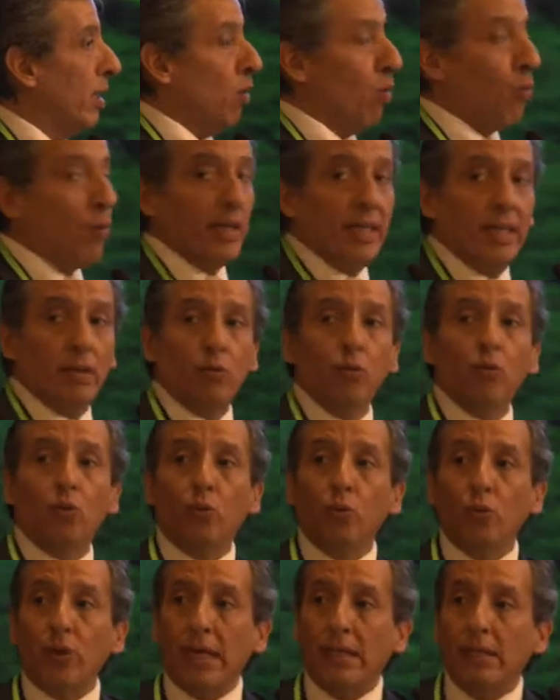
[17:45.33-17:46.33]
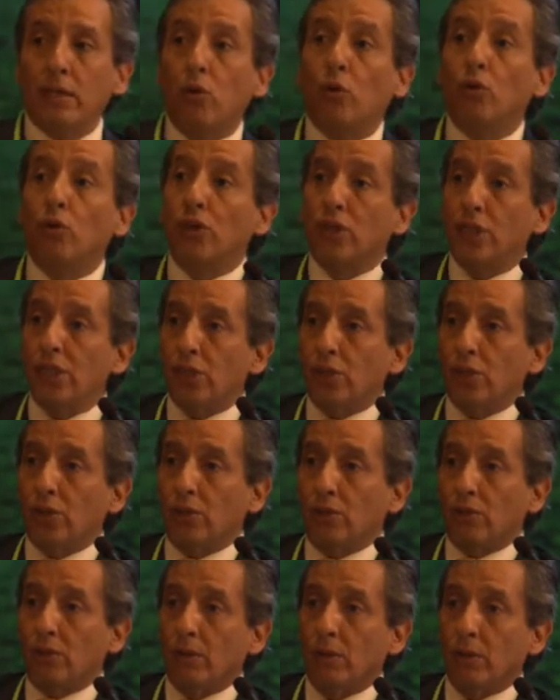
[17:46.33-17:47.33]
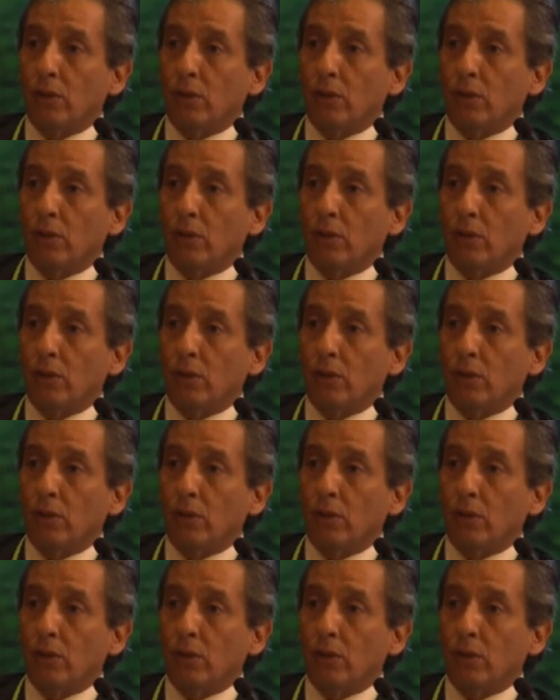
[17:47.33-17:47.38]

We need to create conditions